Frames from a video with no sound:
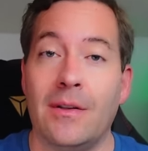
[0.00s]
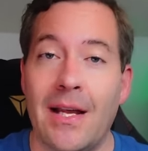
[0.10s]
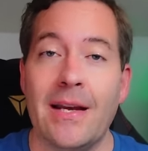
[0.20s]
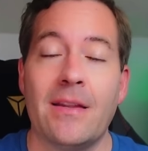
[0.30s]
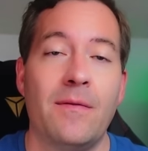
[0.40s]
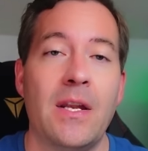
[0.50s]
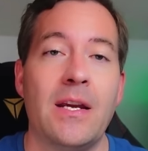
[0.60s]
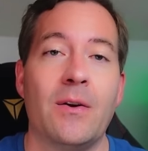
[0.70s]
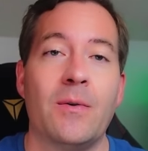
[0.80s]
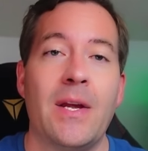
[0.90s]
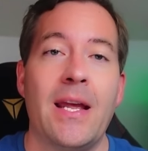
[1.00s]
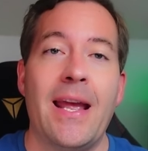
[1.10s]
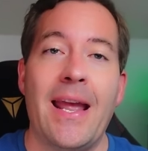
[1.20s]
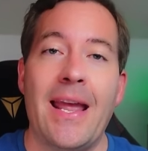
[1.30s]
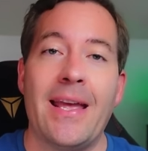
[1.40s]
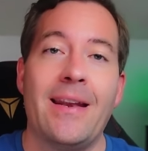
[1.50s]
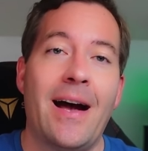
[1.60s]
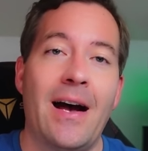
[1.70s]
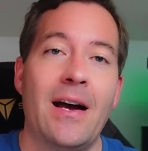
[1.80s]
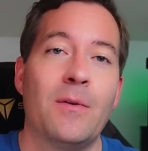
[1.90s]
like the video, and
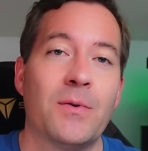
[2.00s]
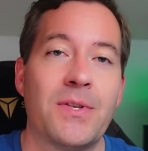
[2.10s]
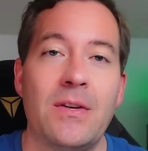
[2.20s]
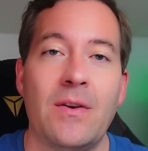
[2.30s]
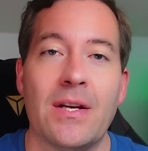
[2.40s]
I will see you guys